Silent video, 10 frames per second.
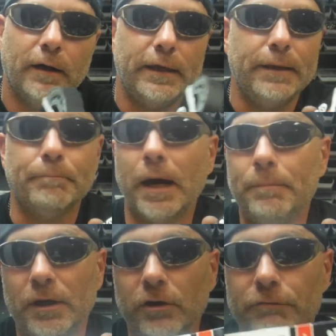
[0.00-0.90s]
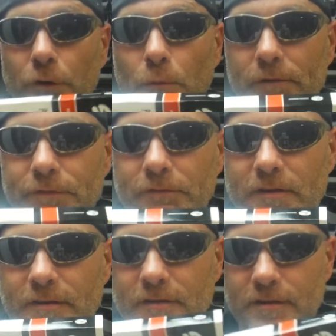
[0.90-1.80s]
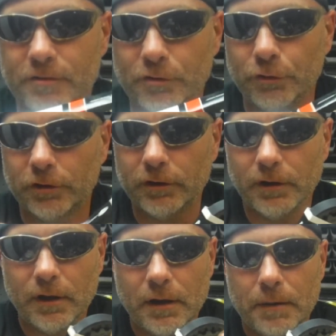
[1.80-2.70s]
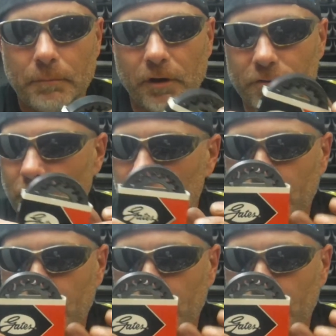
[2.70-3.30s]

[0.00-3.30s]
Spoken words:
It might be good for a 150cc scooter, but as far as